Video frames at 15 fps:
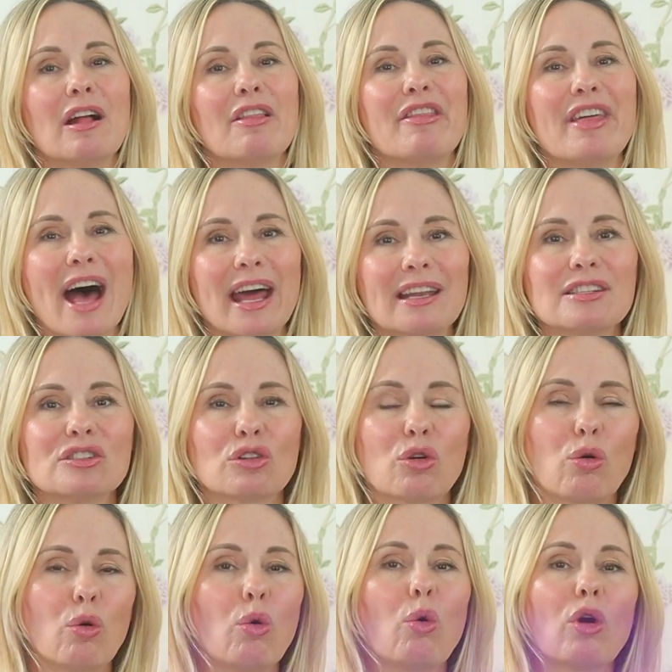That is the
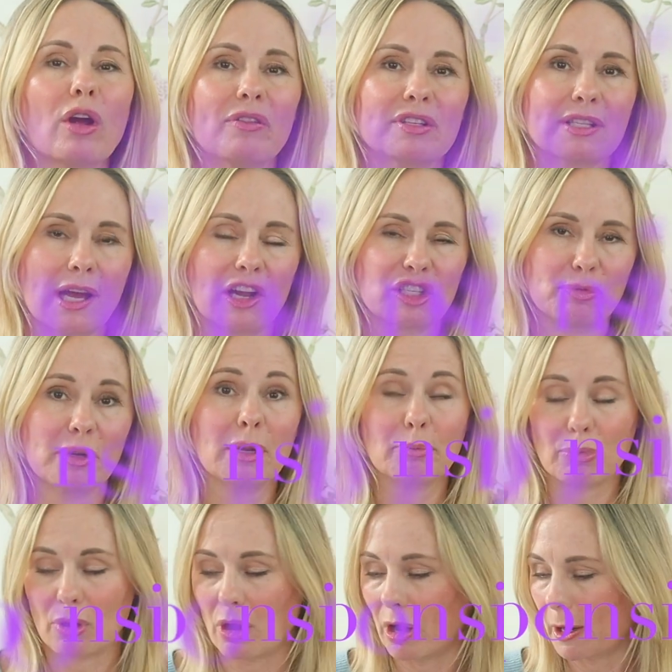core of attachment in
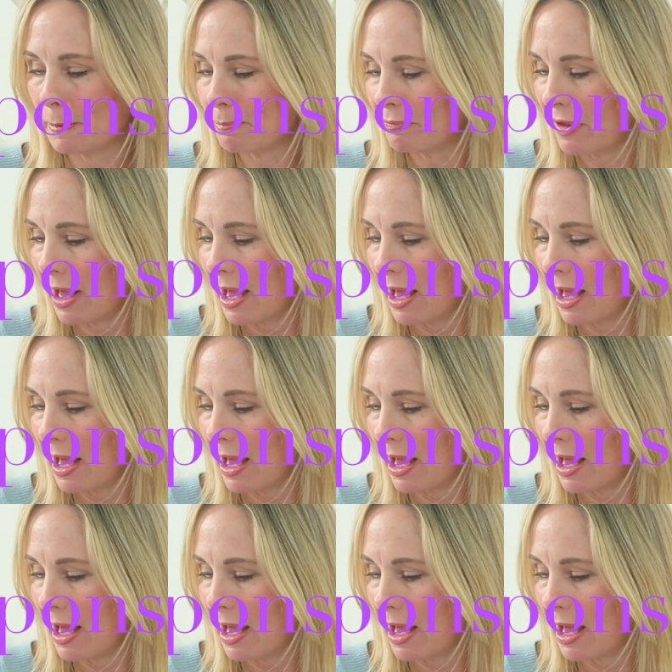part.